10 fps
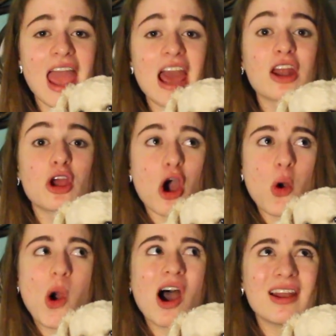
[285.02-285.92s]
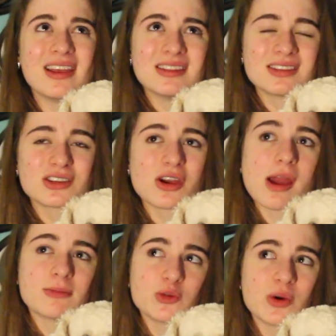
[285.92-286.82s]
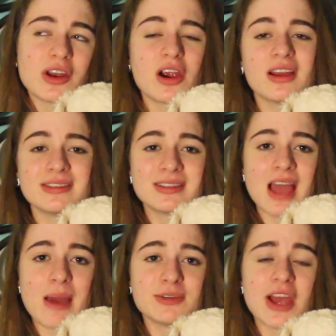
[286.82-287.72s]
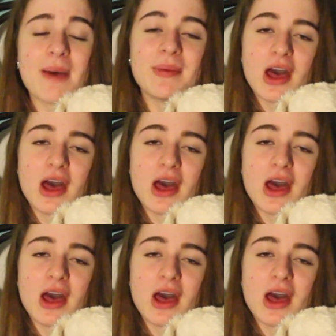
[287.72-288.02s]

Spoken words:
and go on Instagram, Twitter, and Snapchat.